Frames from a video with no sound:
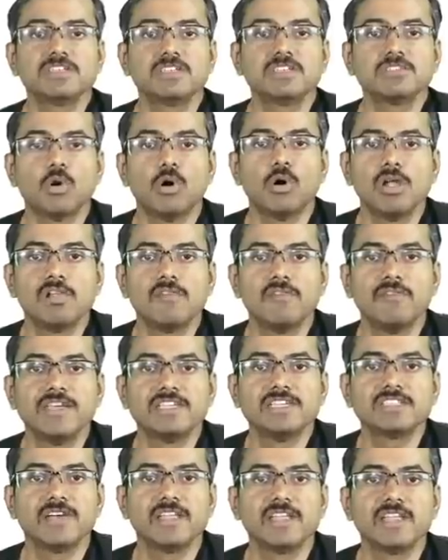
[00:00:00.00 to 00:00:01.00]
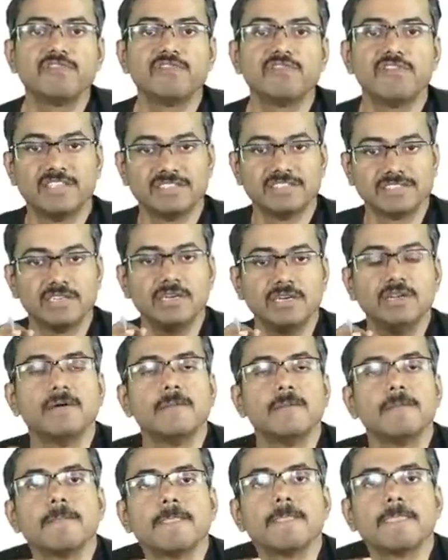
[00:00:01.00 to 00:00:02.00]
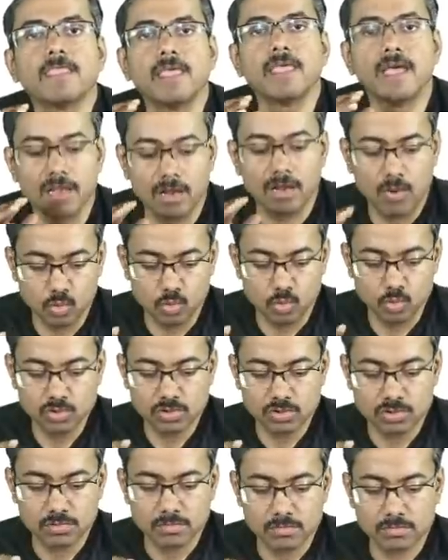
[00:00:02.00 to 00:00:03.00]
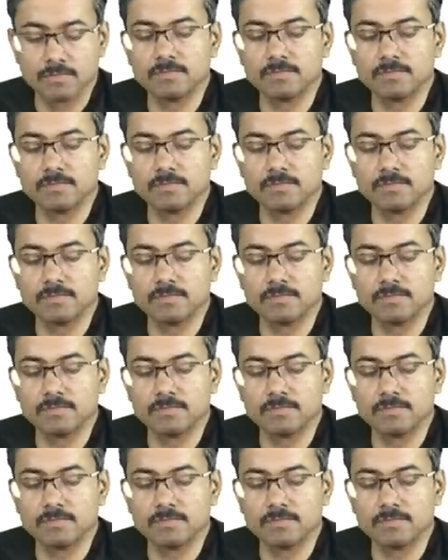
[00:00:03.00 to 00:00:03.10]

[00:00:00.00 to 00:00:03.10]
blisters are always very flaccid and loose.